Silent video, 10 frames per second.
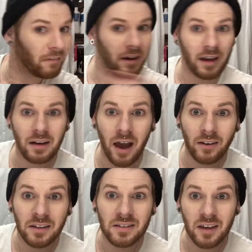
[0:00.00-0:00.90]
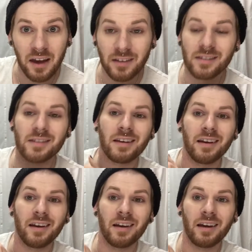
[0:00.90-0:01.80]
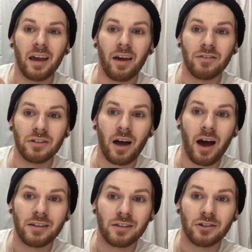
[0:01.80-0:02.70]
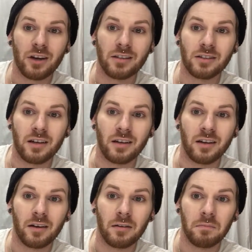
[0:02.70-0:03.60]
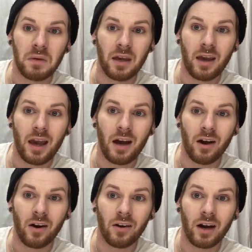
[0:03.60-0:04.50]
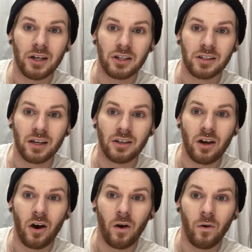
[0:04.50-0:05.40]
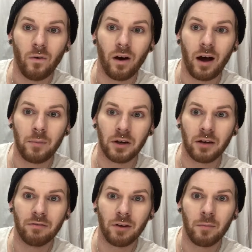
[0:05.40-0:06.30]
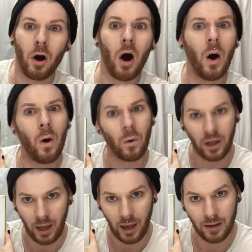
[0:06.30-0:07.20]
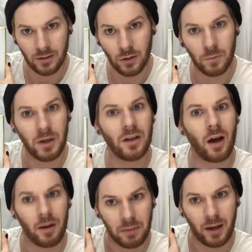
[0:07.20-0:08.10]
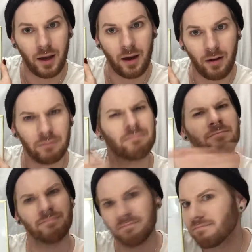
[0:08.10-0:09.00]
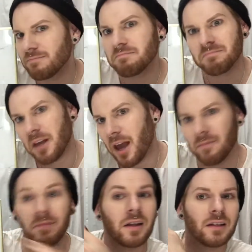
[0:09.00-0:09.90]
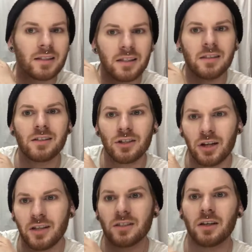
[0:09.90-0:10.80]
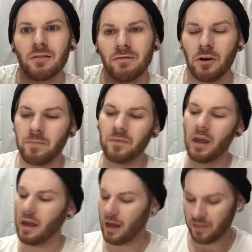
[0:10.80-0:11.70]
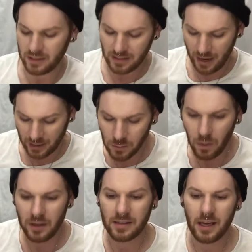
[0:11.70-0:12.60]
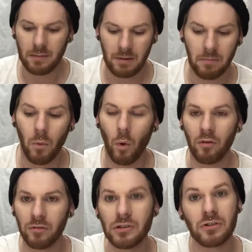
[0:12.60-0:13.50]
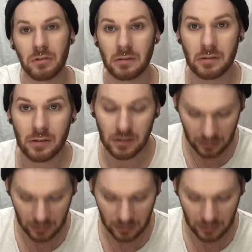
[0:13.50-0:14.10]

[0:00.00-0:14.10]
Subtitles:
in Helen's case, if I suggested pink hair and she said no, I'm going to confirm, okay, so you mean not pink hair. Okay, listen, suggest, confirm. This next one is going to be more for students,